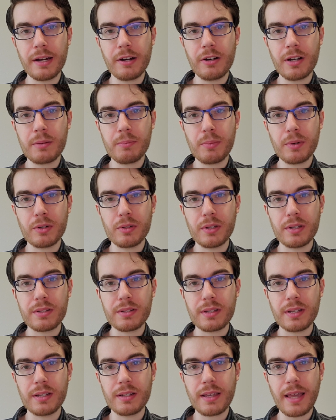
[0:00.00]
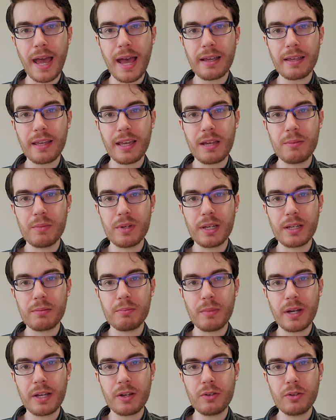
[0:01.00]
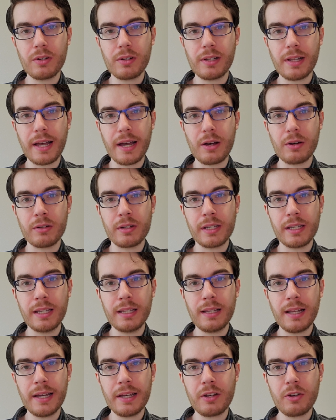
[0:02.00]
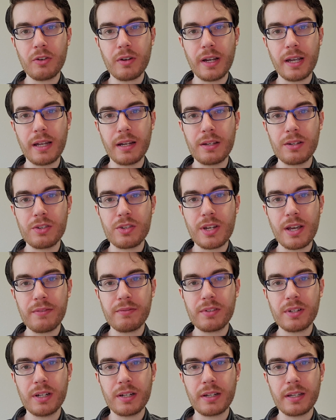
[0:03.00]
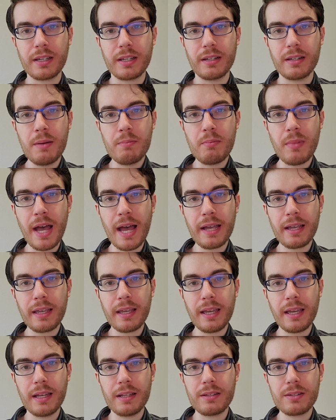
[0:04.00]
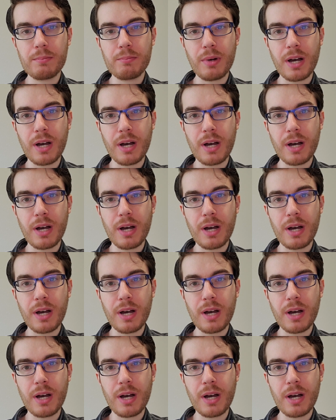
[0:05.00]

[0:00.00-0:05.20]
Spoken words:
Eric Burleson, Kat Kammick, Michael Cloud, Eli Crane, Jeff Duncan, Matt Gaetz,